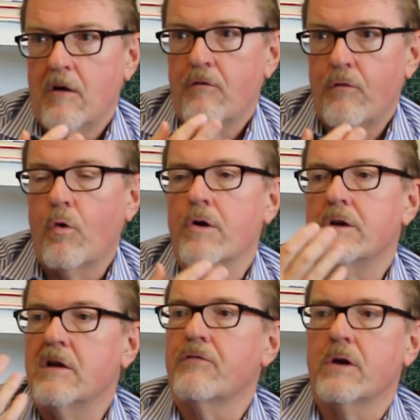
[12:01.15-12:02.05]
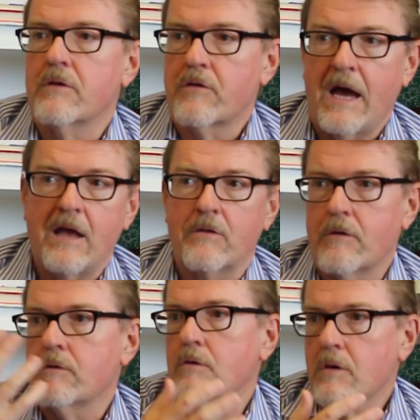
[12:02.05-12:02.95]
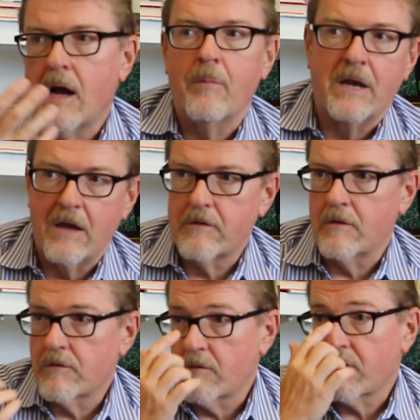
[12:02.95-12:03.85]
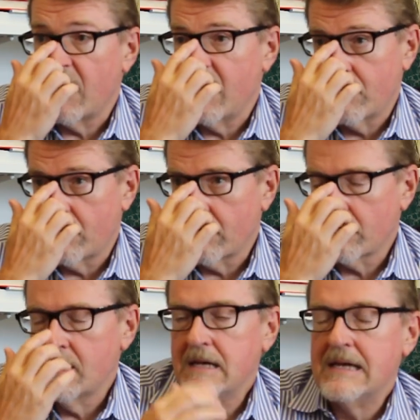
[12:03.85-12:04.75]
for different sciences or combinations of sciences.